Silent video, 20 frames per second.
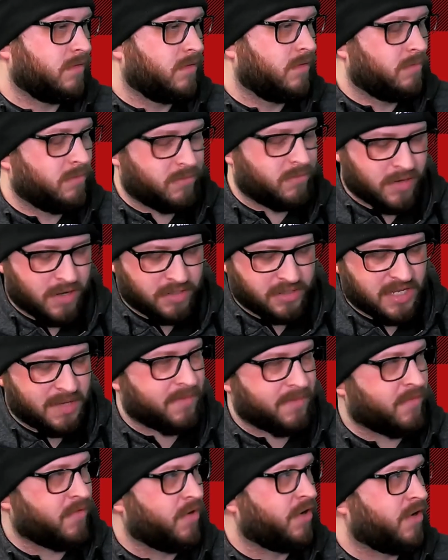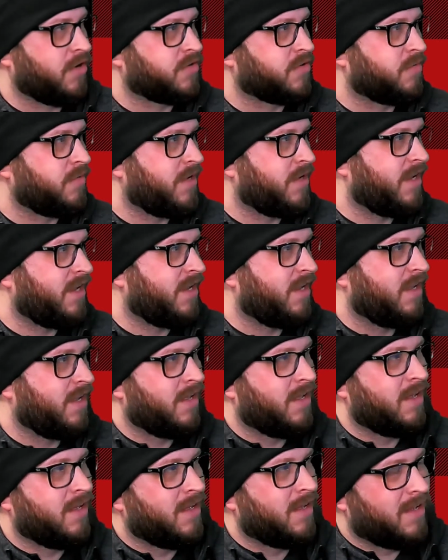Pause that before it goes away.
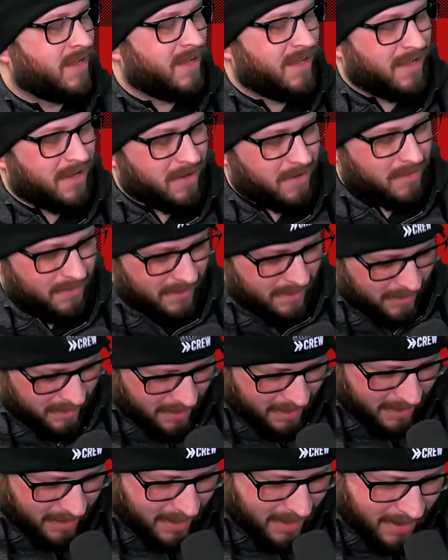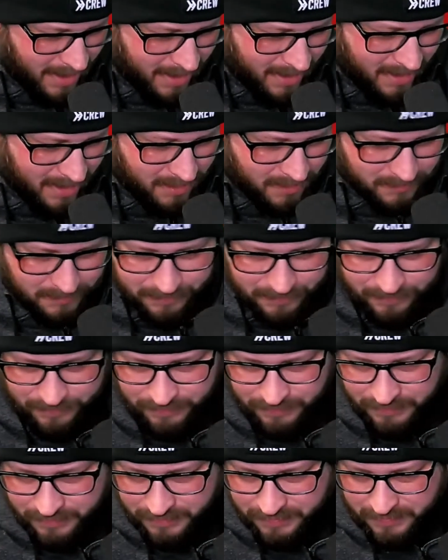Oh my god,
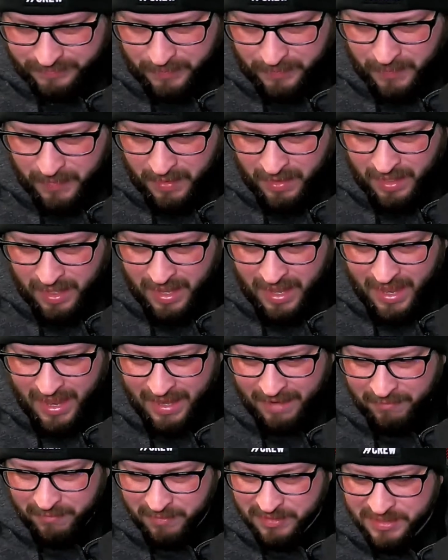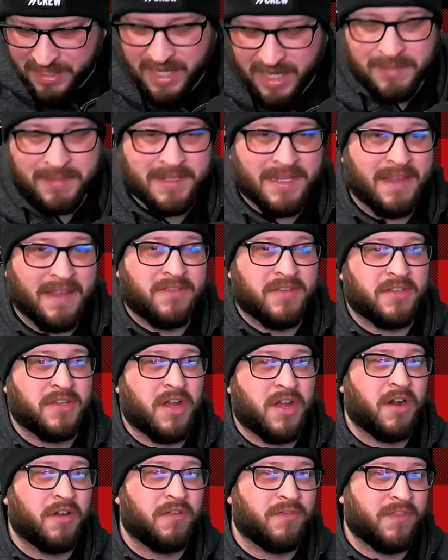I was not supposed to have such
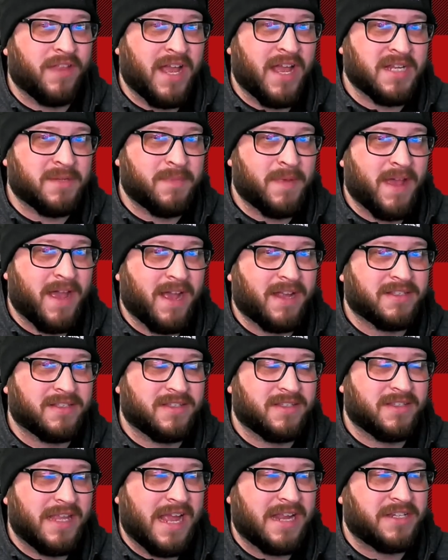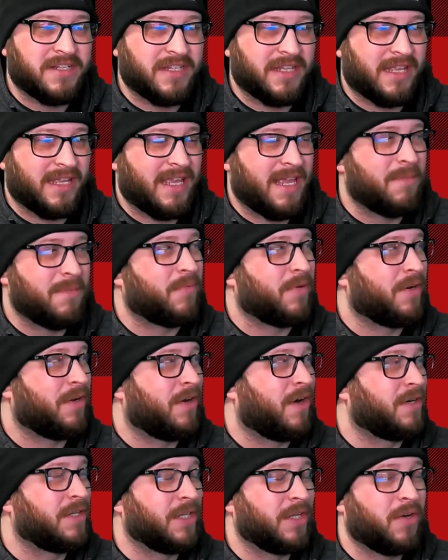hard flashbacks. They actually like hit pretty
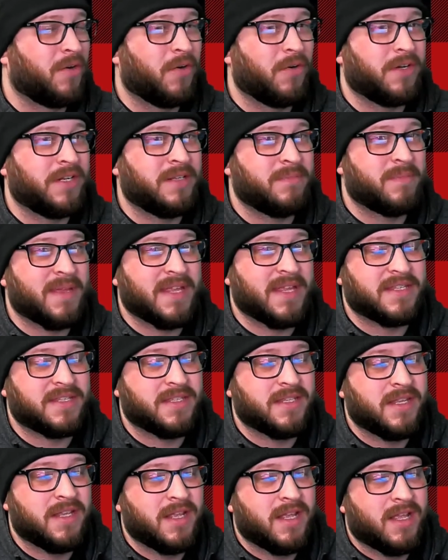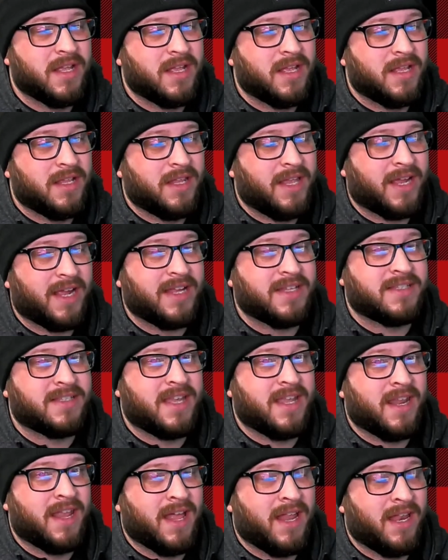hard. The Courtney bits, like I
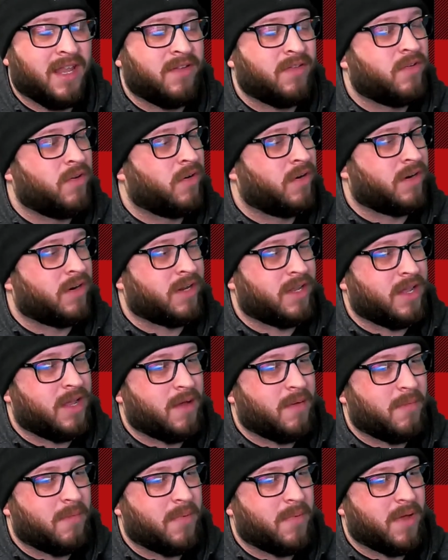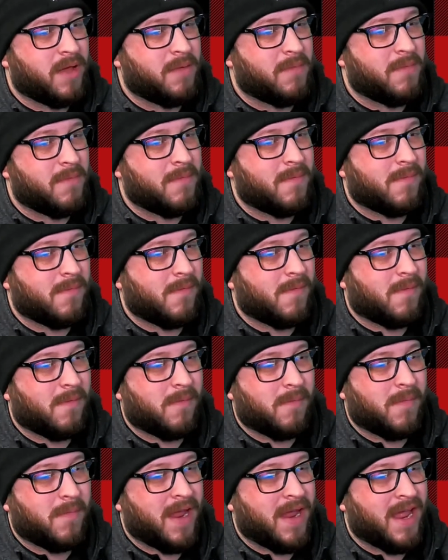said, I love Courtney, but
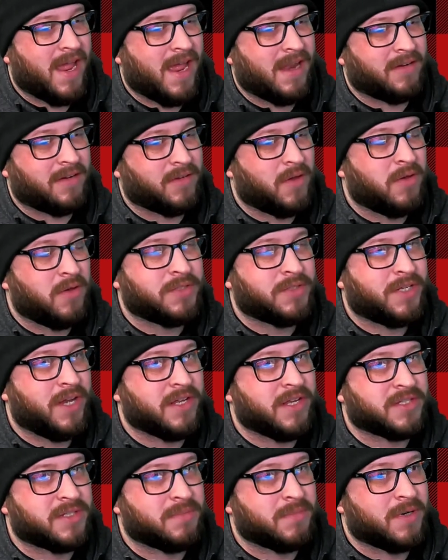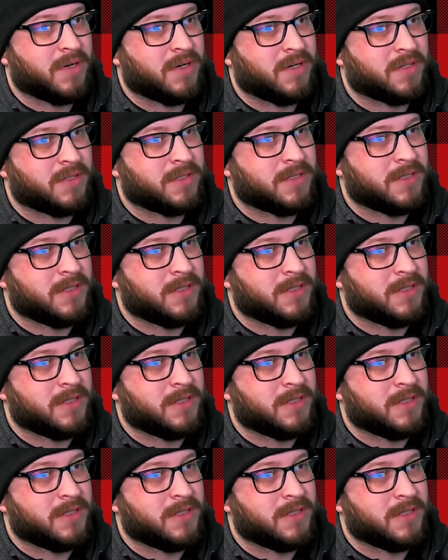man, those customers.